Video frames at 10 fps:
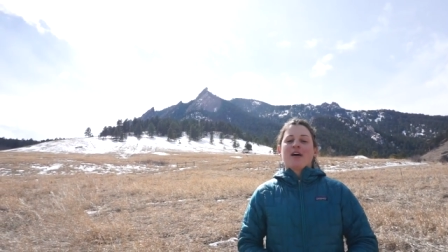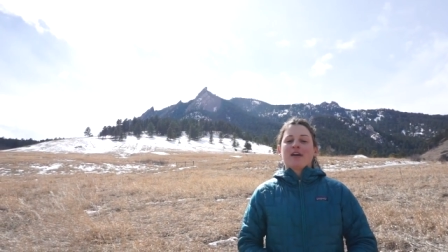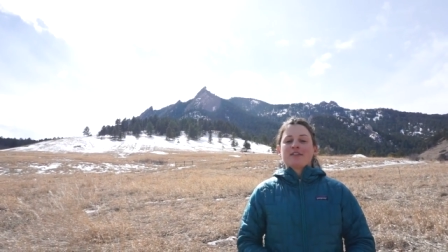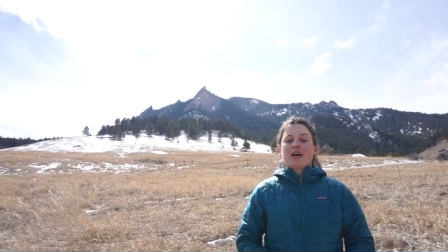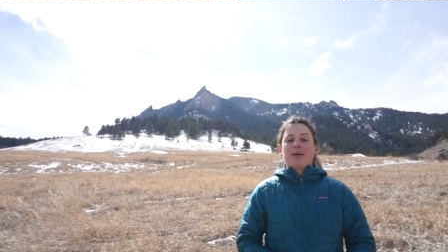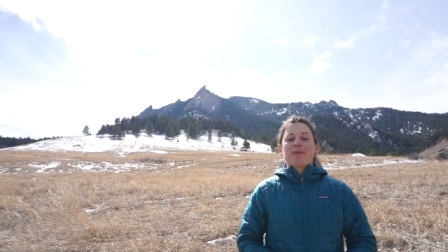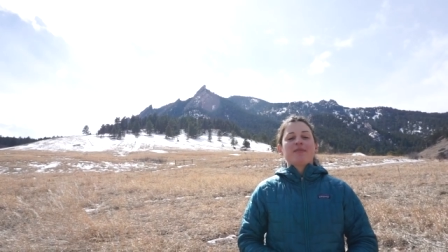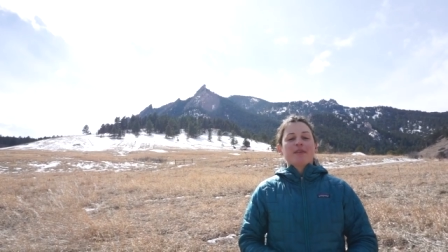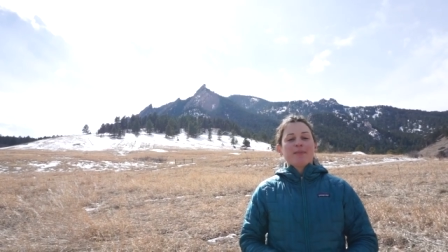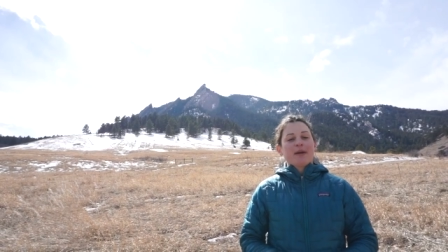on top
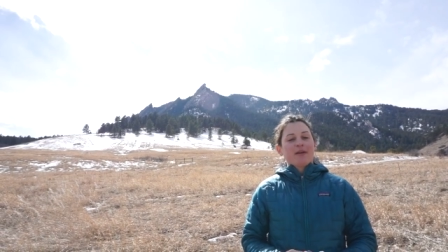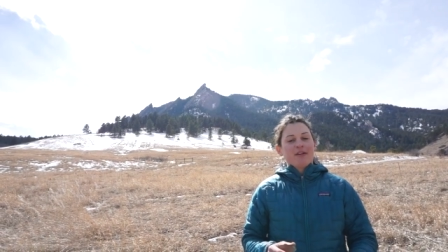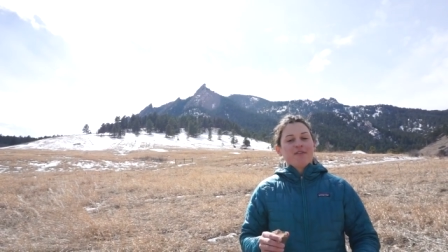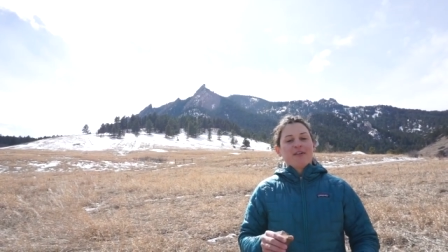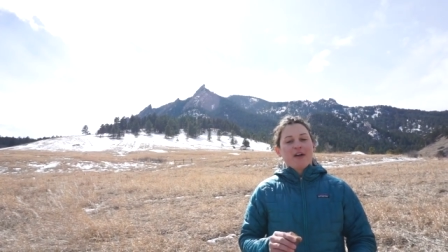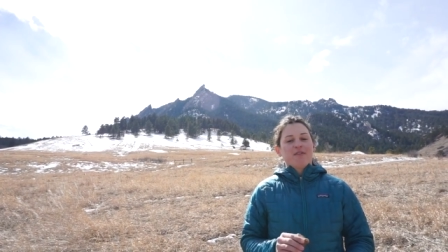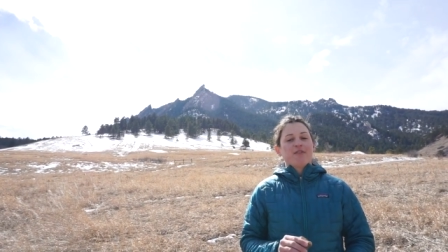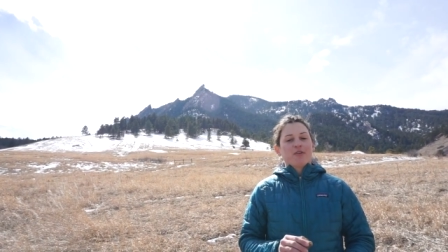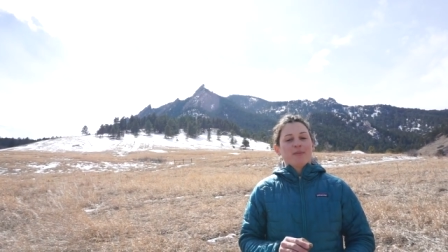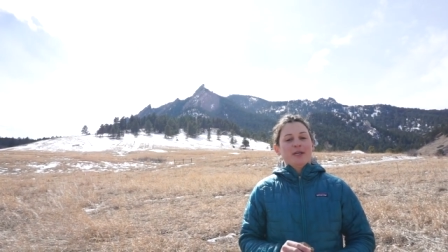of the buried Fountain
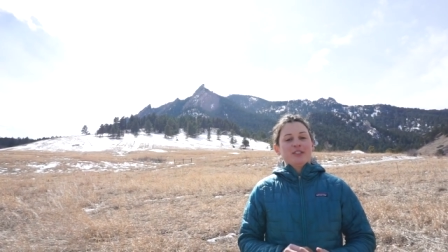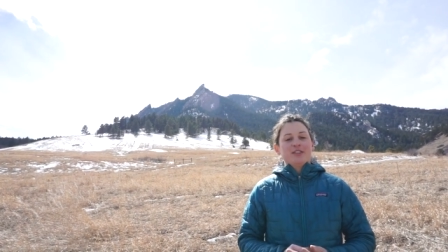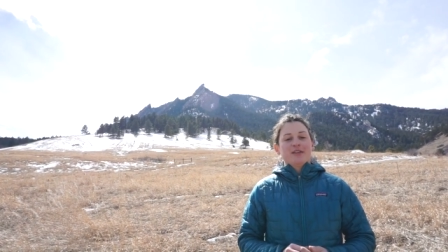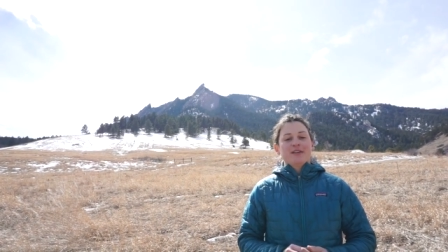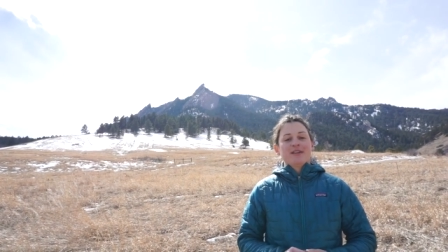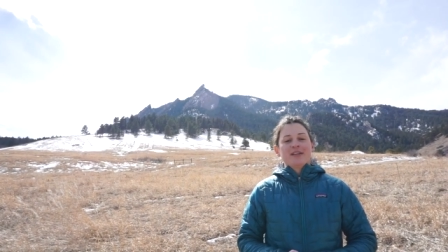Formation.